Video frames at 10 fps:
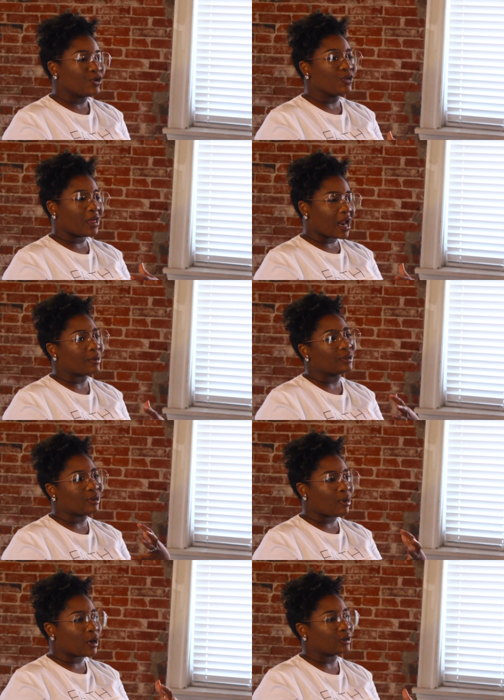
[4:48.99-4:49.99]
I knew that
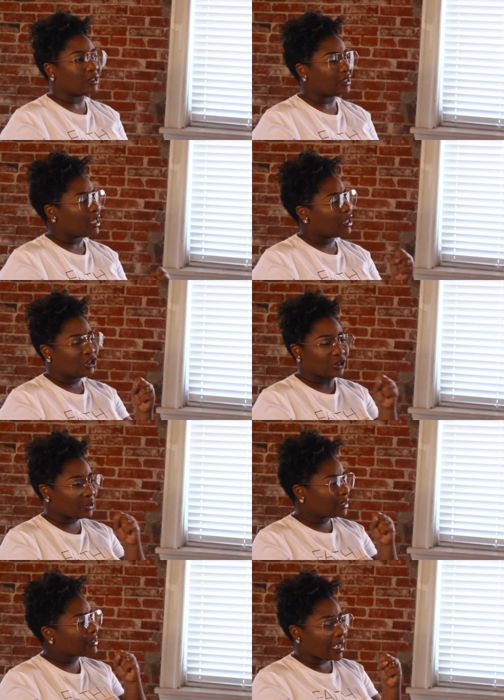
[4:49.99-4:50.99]
I was supposed to
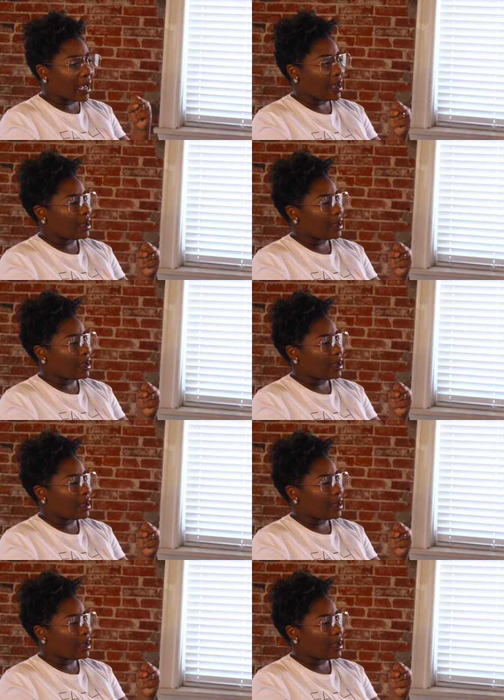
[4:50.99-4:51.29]
trust